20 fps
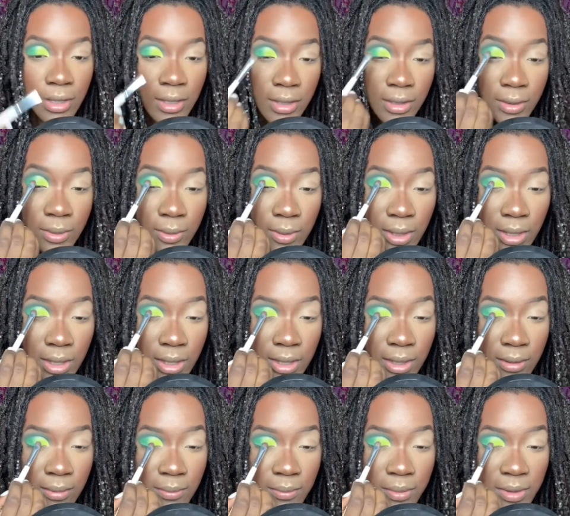you
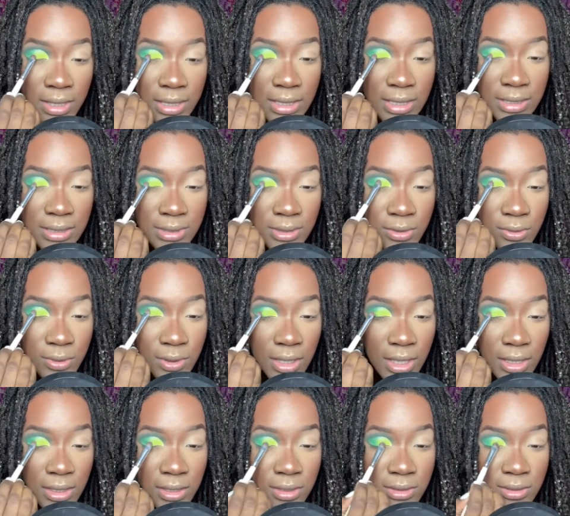blend these two
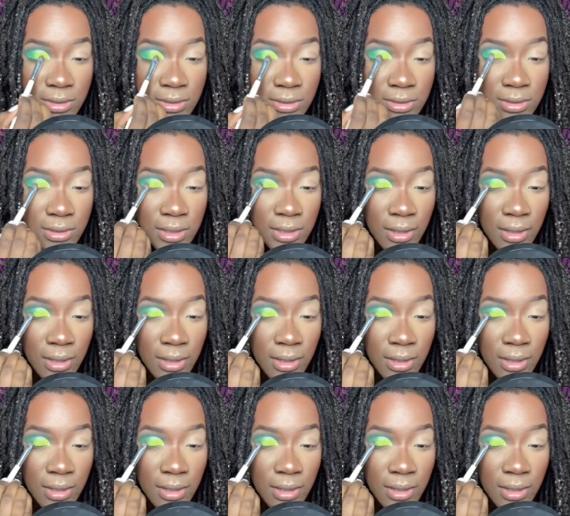colors.